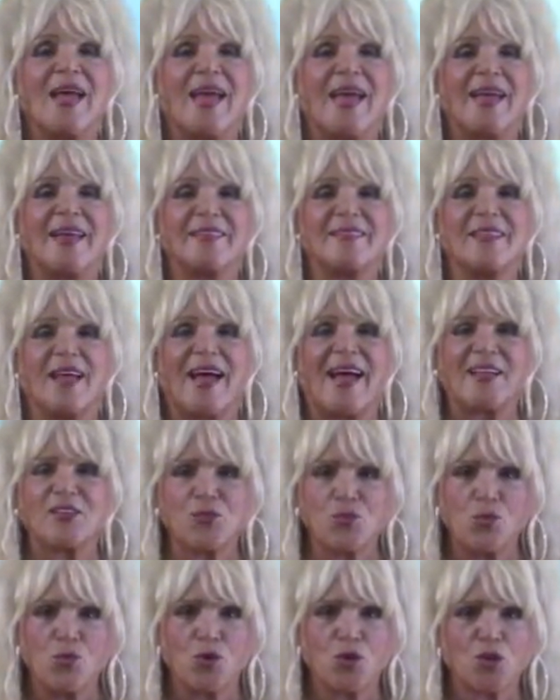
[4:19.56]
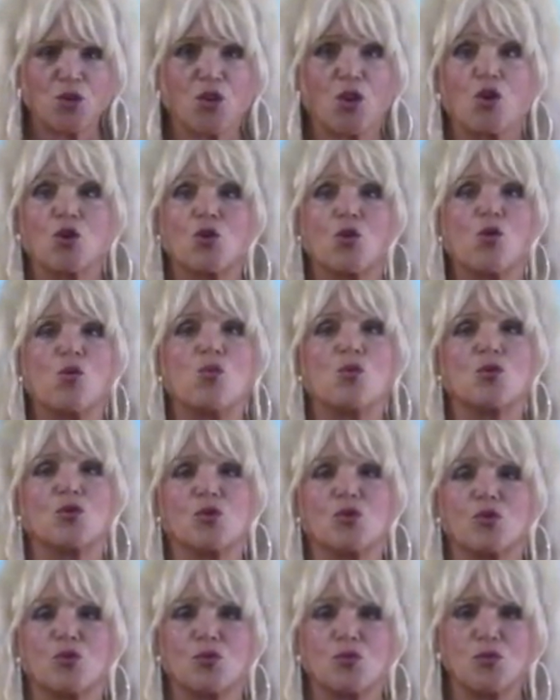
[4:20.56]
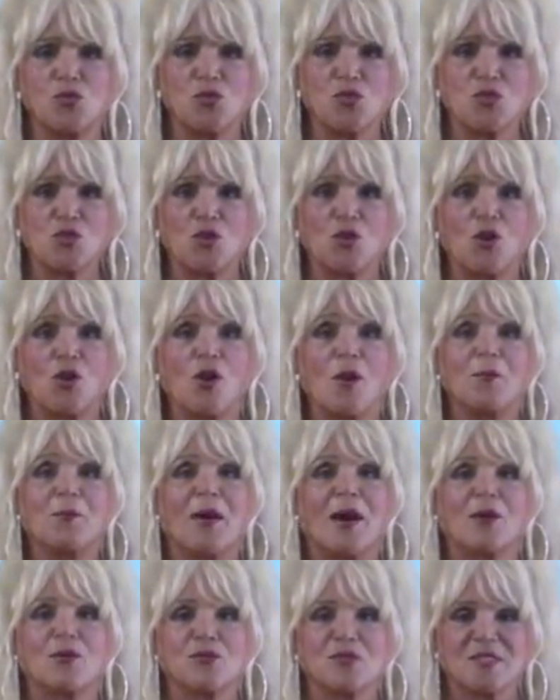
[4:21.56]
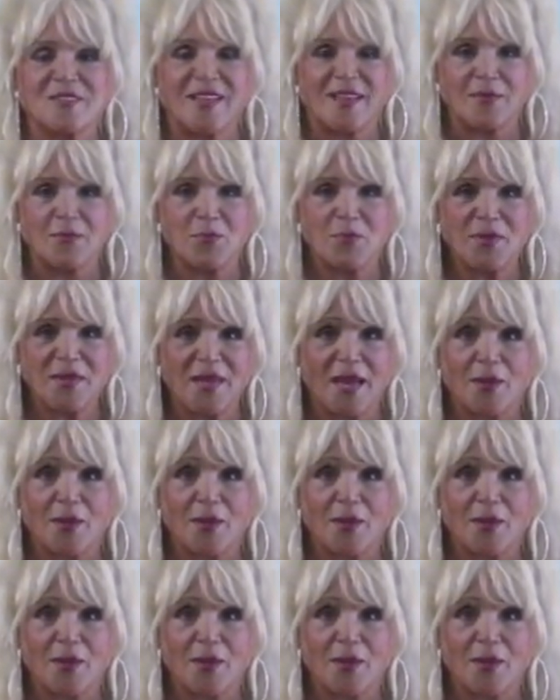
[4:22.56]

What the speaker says: And at work, co-workers, powers that be,